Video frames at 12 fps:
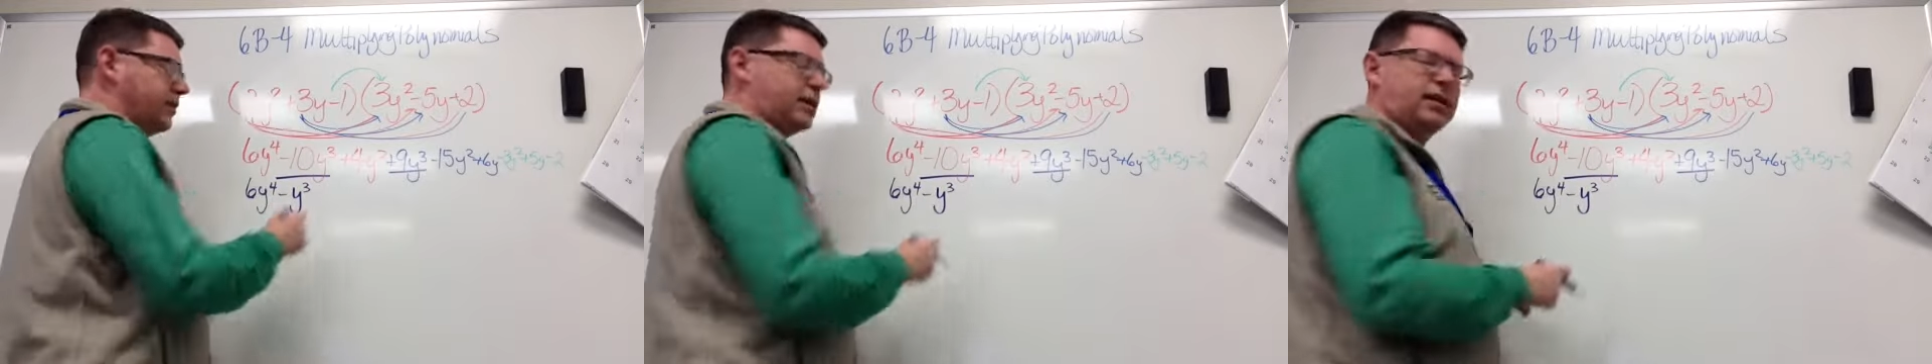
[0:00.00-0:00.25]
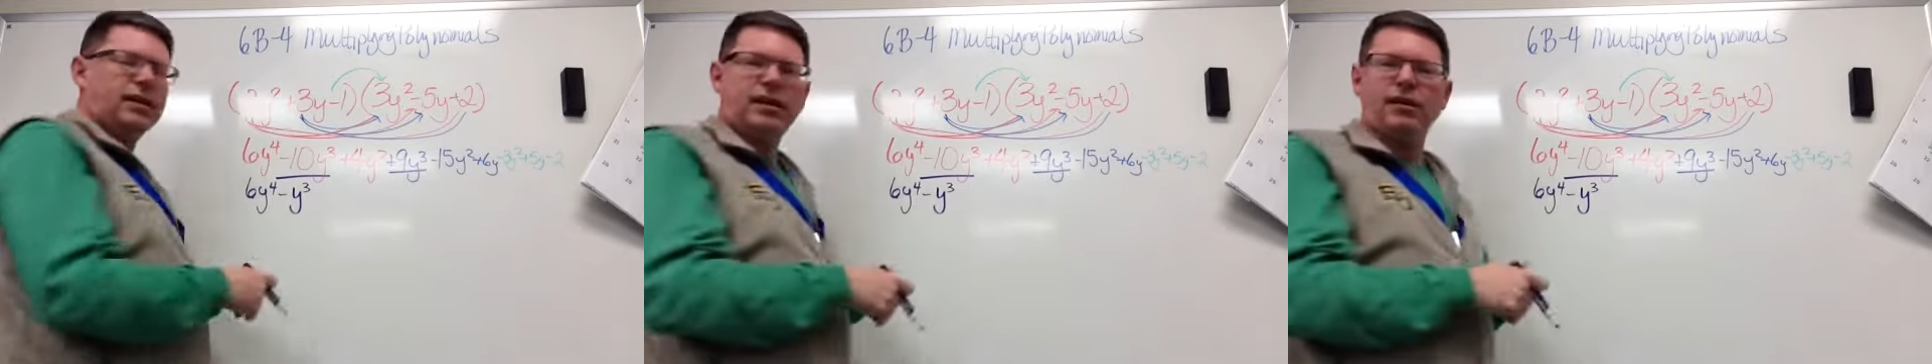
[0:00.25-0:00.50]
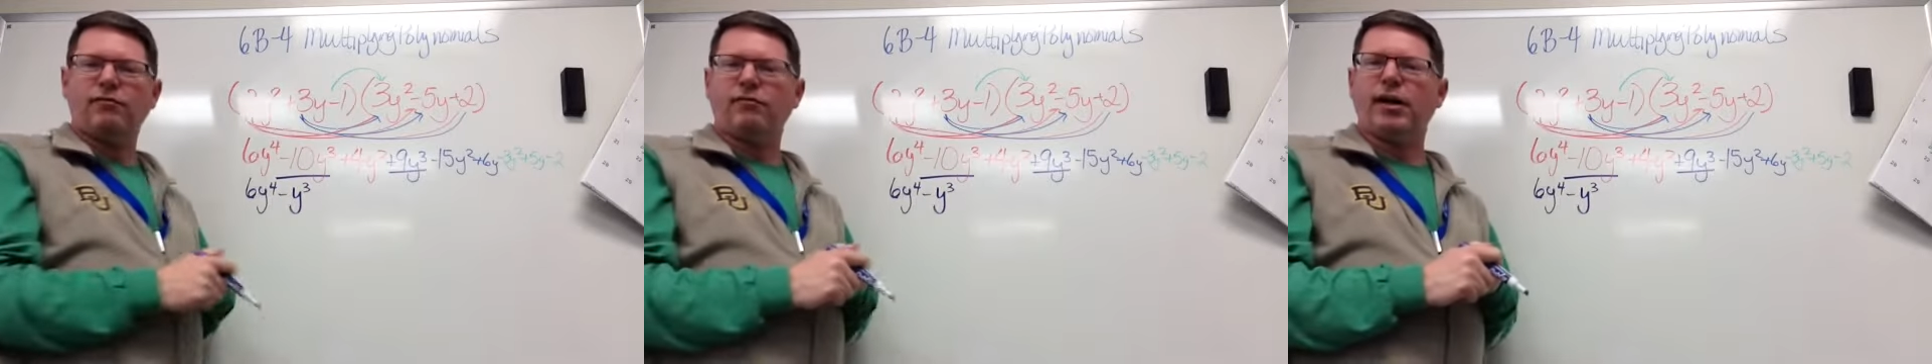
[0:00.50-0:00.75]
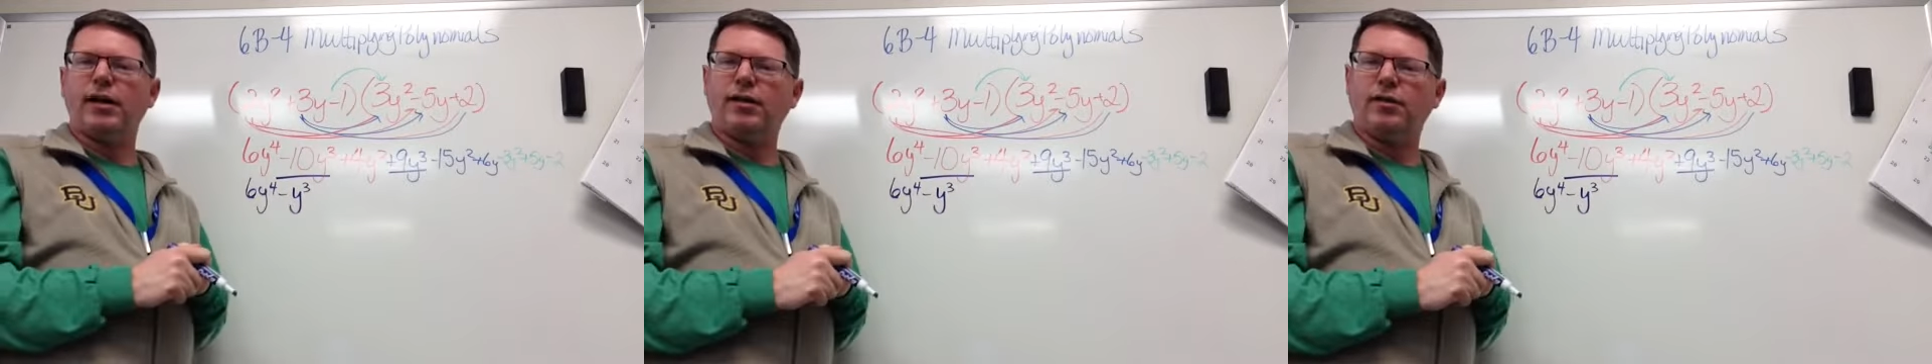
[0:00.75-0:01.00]
it negative
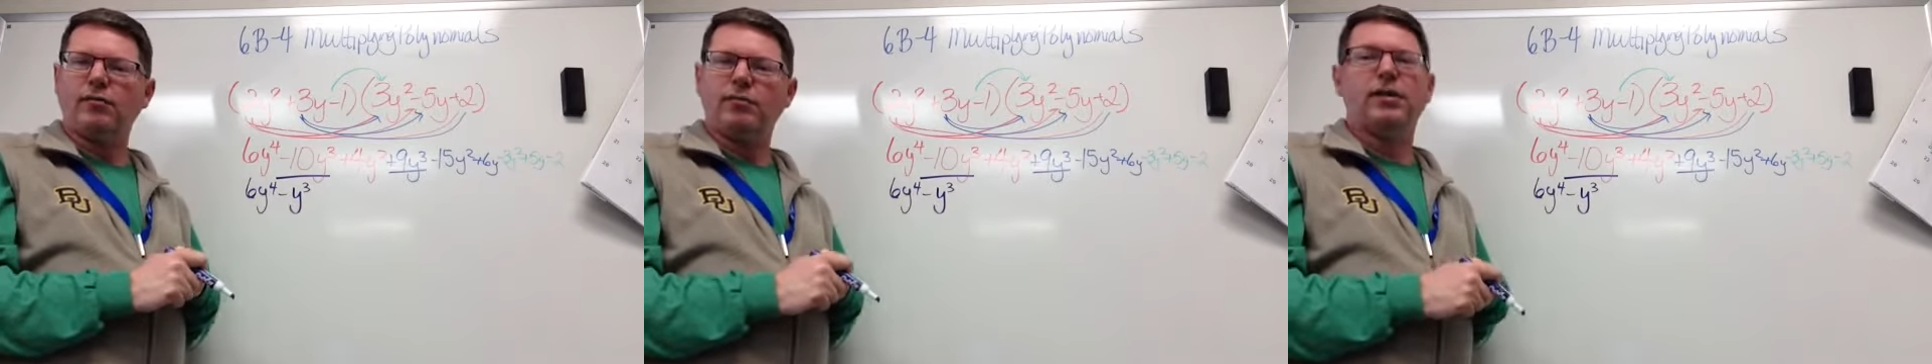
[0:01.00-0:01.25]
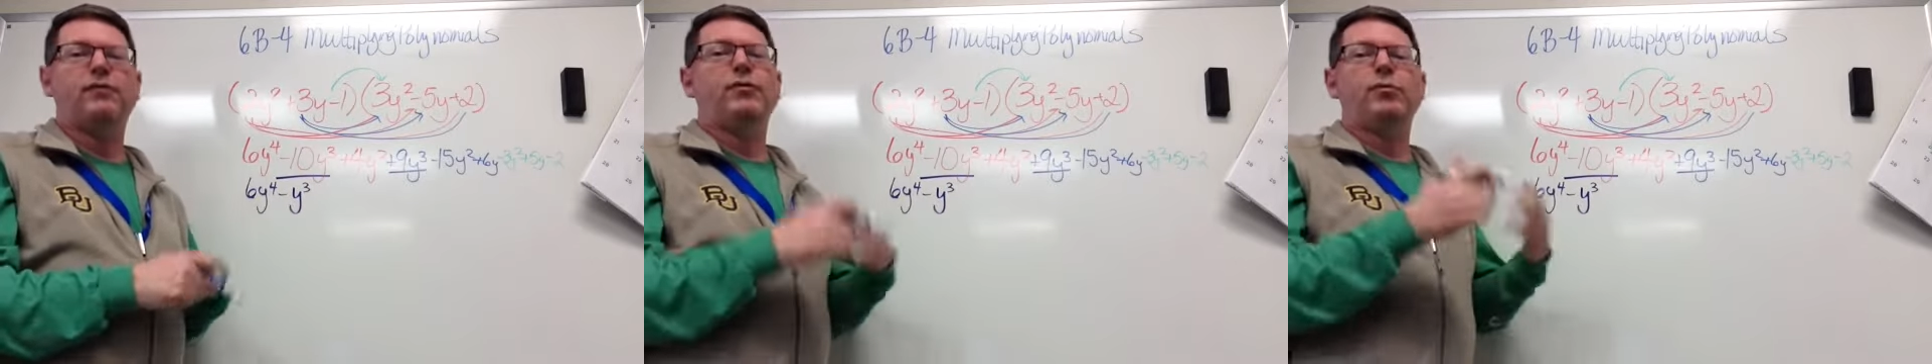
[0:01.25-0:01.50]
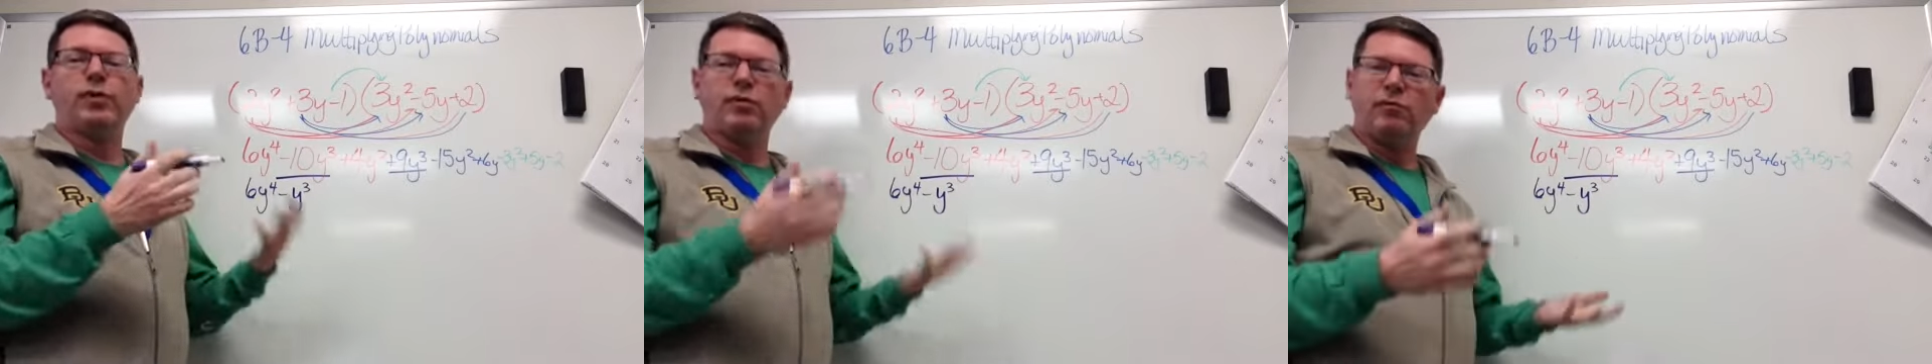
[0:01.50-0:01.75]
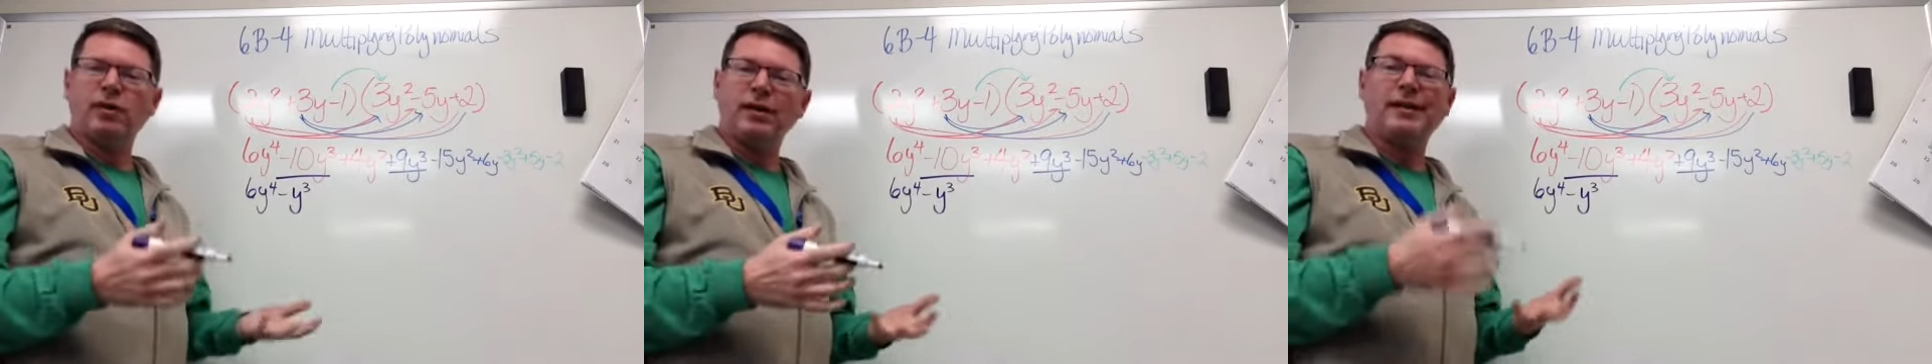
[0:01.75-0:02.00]
y cubed. If you put a 1,